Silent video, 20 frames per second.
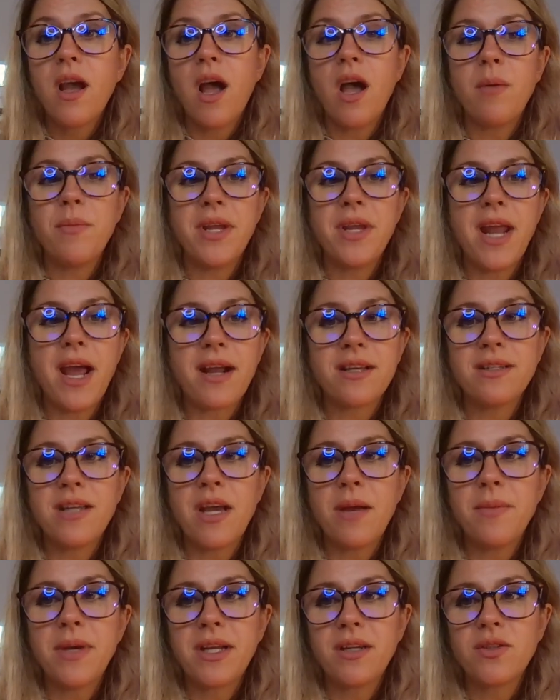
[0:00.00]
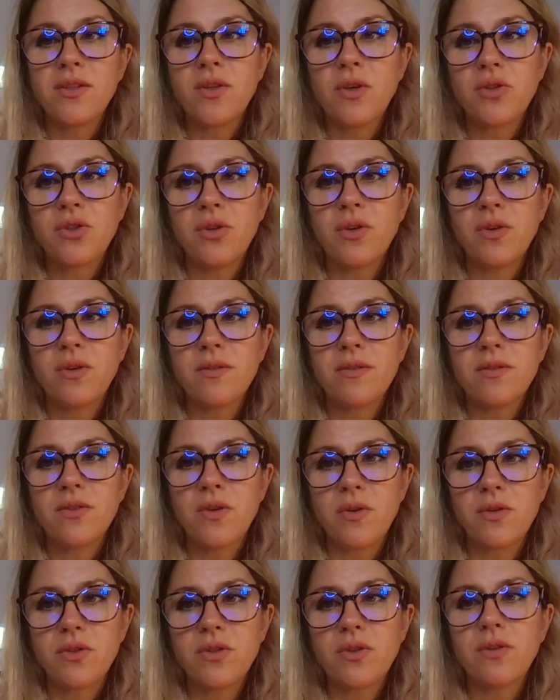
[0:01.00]
in academic and
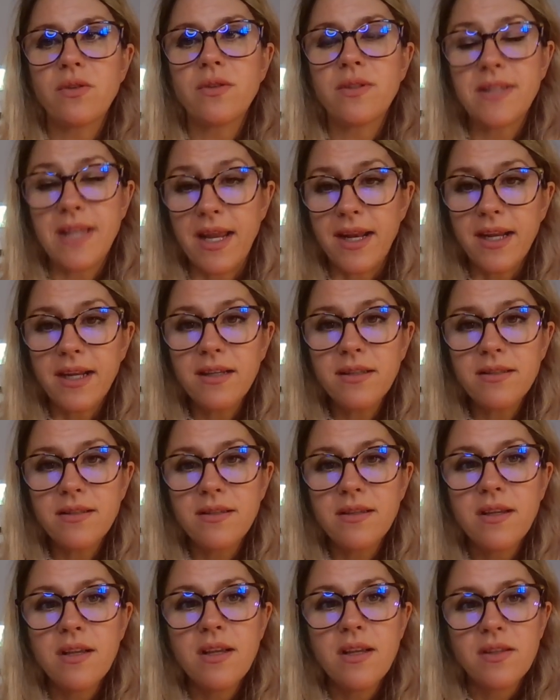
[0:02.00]
social settings.